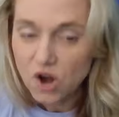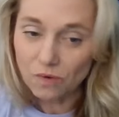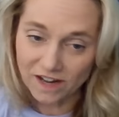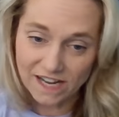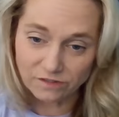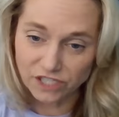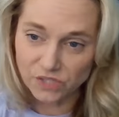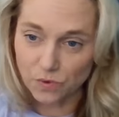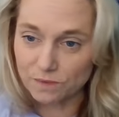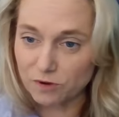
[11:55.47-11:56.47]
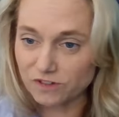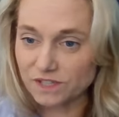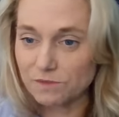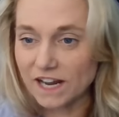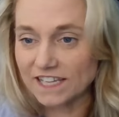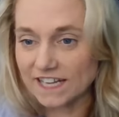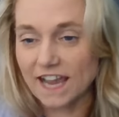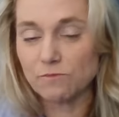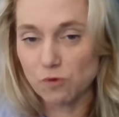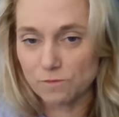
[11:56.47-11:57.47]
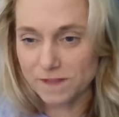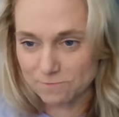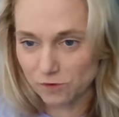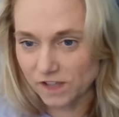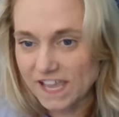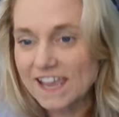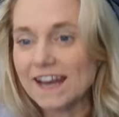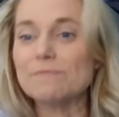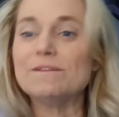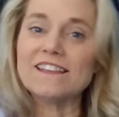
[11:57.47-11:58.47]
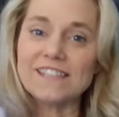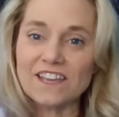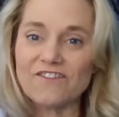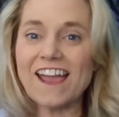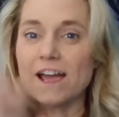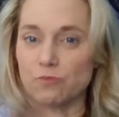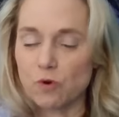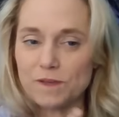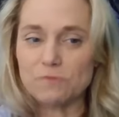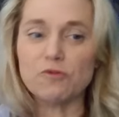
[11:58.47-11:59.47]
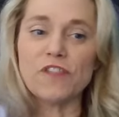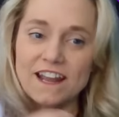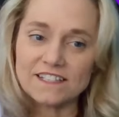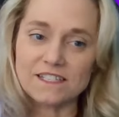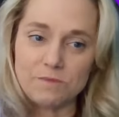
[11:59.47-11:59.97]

Right now it's just one person, but I could add more people. And I'm guessing if I add more people, that has to